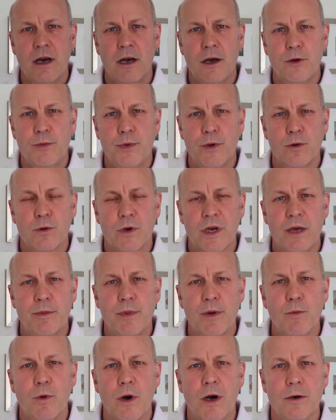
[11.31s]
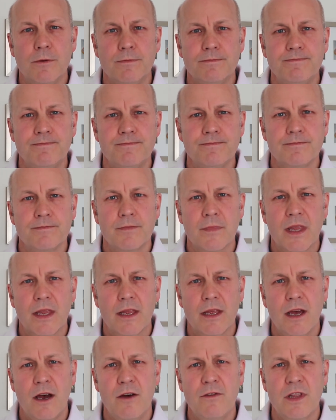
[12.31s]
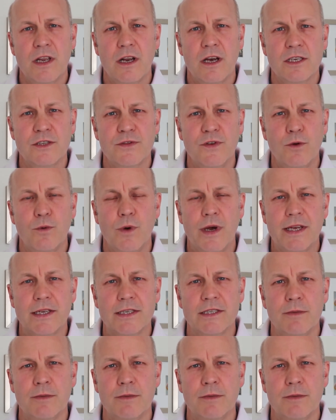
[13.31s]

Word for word: hope you're all keeping well. Over the last few weeks,